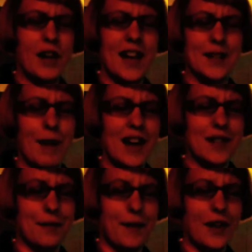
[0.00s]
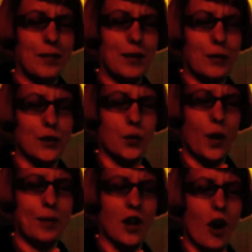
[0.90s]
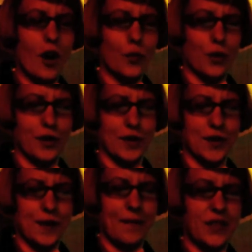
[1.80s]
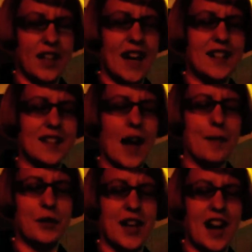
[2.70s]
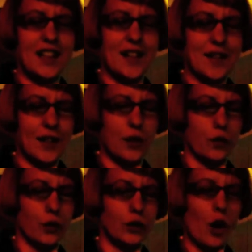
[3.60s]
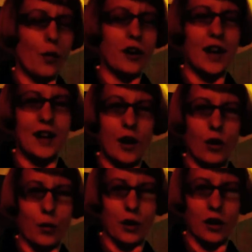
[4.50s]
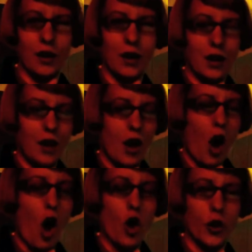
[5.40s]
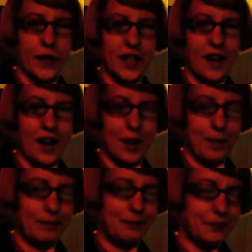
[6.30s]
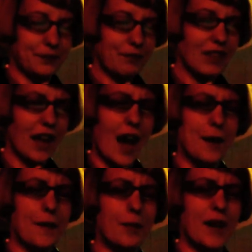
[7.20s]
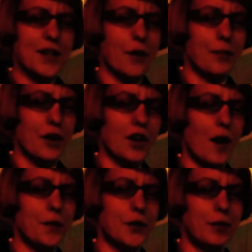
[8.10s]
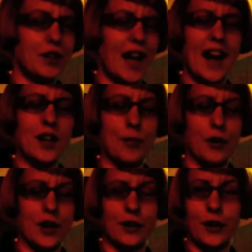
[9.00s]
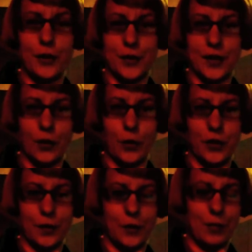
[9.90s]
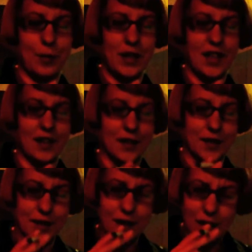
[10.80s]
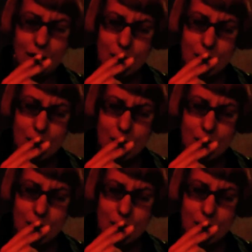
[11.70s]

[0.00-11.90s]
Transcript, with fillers: But as my development was whipped onwards, the gate simultaneously grew lower and narrower all the time. I felt myself more comfortable and more enclosed in the world of human beings.